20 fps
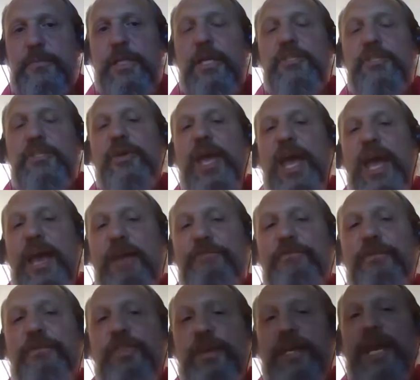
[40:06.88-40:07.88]
So
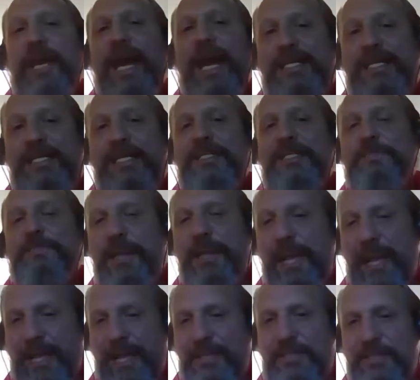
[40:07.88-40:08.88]
everything has its
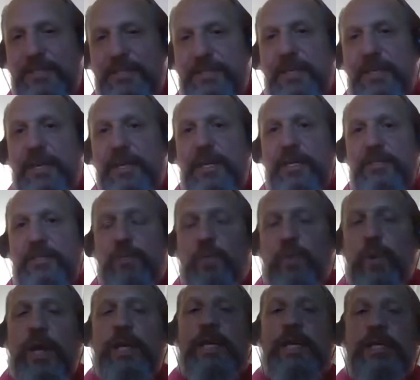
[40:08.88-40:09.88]
place. It's
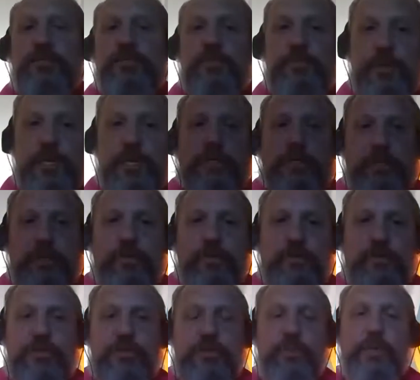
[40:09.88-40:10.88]
when it's being
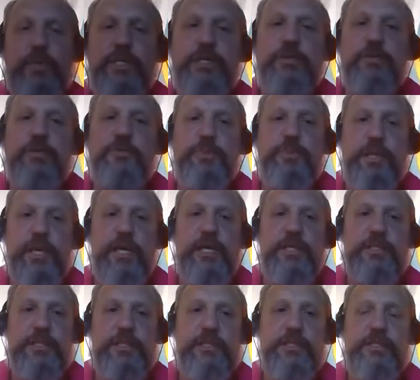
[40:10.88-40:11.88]
used. So we use
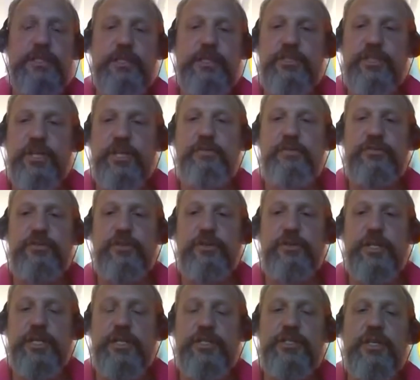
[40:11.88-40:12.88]
Pilates and
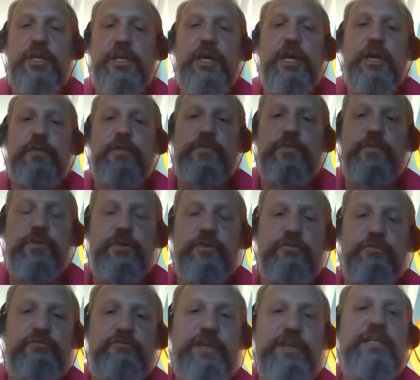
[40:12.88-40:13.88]
Geotonics
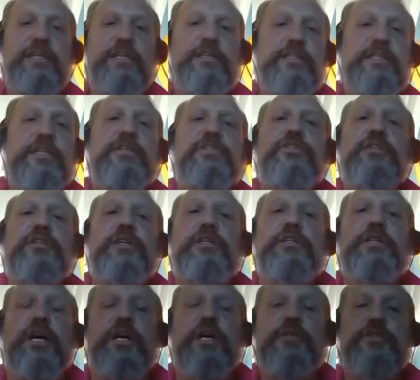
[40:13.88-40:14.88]
for reconditioning
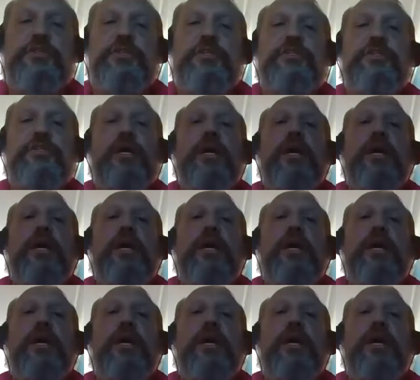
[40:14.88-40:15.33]
dancers.